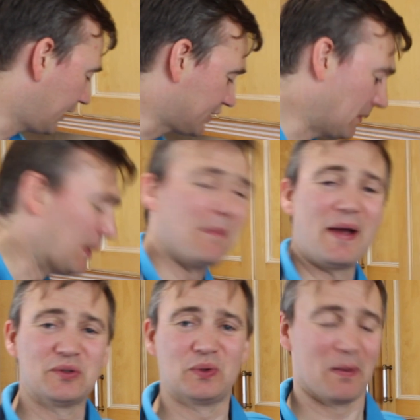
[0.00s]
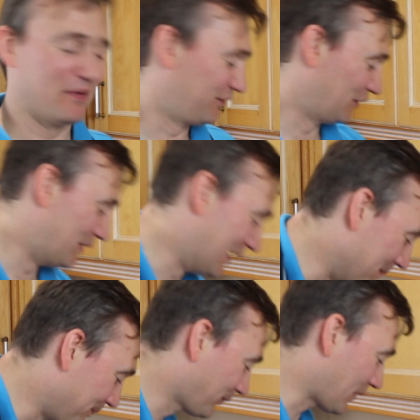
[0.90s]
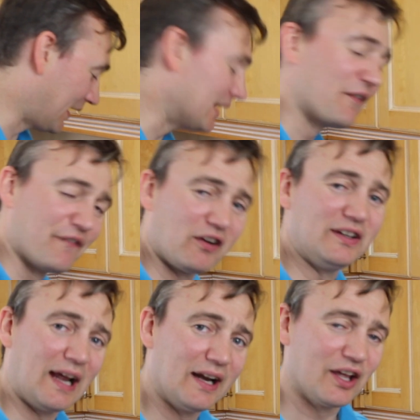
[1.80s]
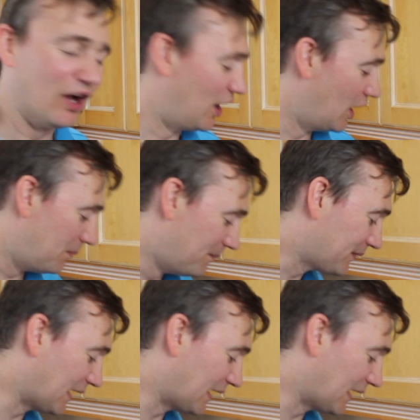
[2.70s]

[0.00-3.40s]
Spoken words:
Smell that basil coming through now. It's a very delicate herb